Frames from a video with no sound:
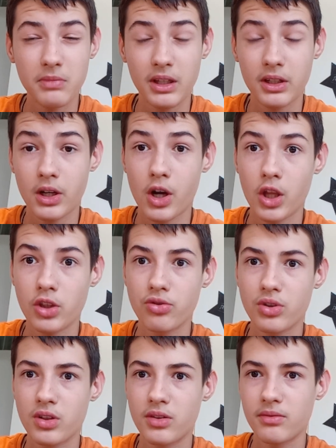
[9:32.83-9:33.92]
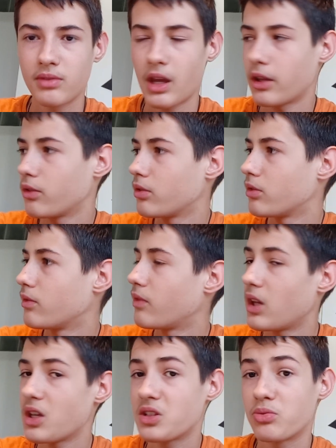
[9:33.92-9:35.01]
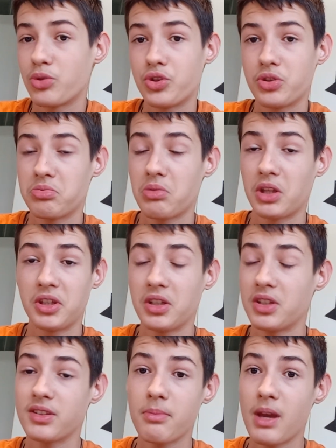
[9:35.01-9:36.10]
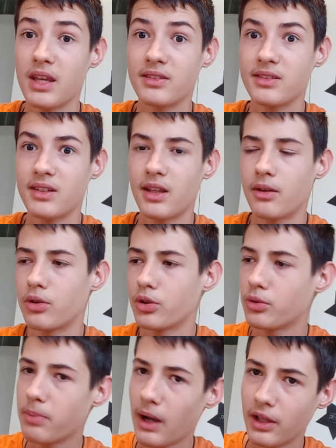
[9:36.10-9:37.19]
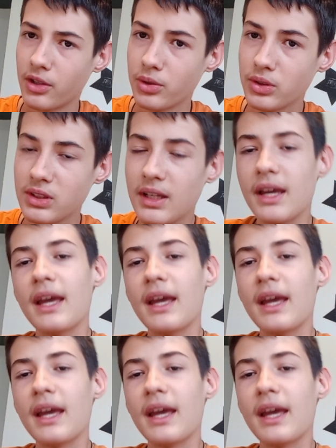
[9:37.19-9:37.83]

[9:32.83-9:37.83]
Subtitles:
like 100 AccuFakes, which I think is amazing, and I'm going to buy those.